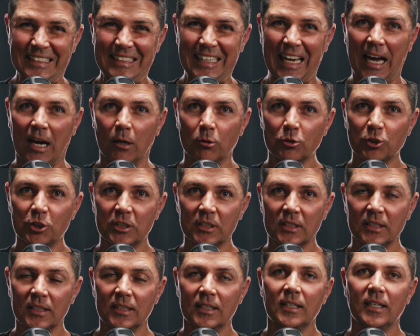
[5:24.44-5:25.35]
ouch,
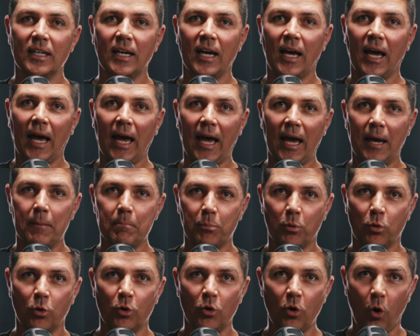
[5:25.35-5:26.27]
and
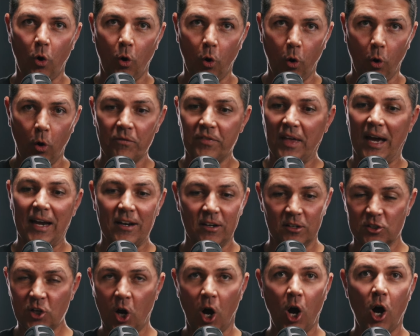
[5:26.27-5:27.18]
put that
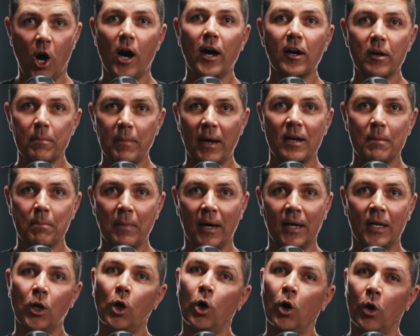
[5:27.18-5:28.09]
entire amount of
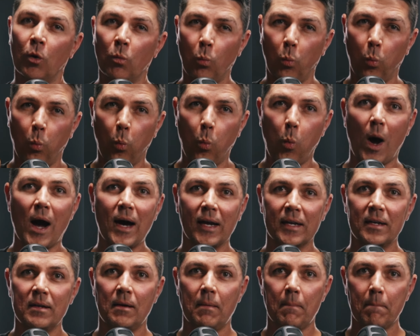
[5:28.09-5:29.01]
money on
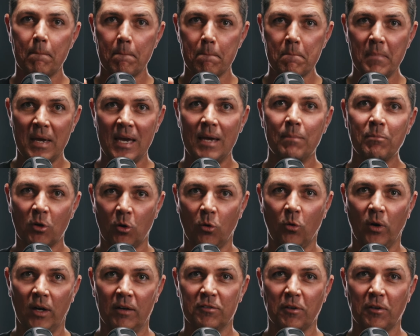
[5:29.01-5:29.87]
one meme coin.